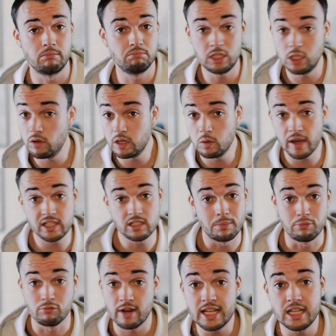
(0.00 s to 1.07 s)
The only way to
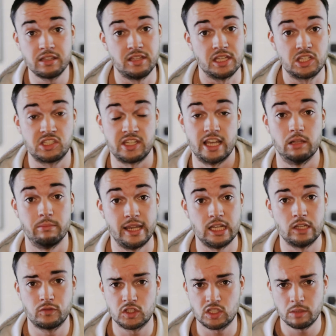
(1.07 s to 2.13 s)
break this
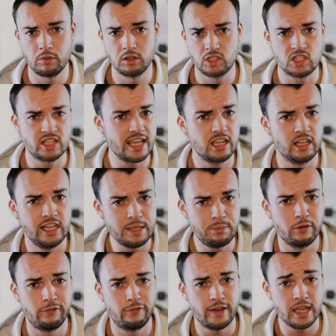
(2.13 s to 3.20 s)
stalemate is for someone to take a
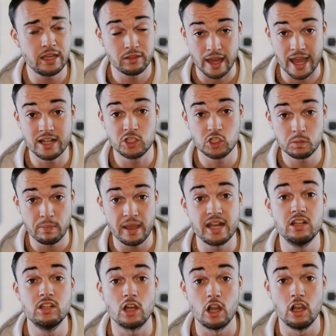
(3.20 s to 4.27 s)
leap of faith and
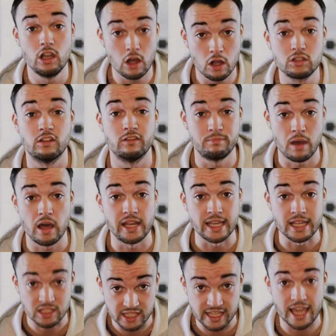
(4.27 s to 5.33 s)
spend a lot of
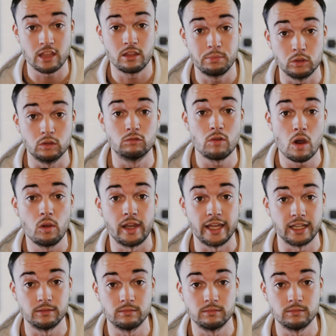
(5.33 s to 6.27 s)
money to get the ball rolling.